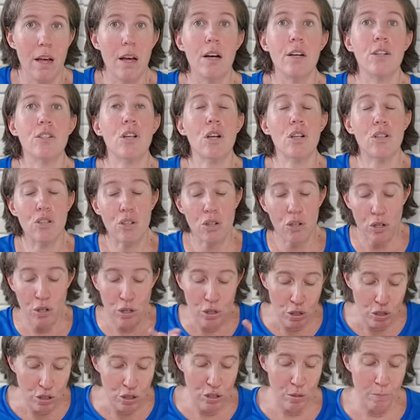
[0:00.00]
So it's
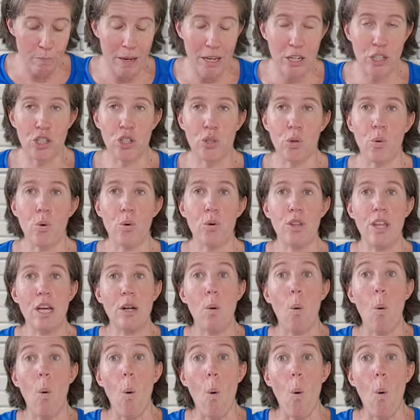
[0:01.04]
good to make sure that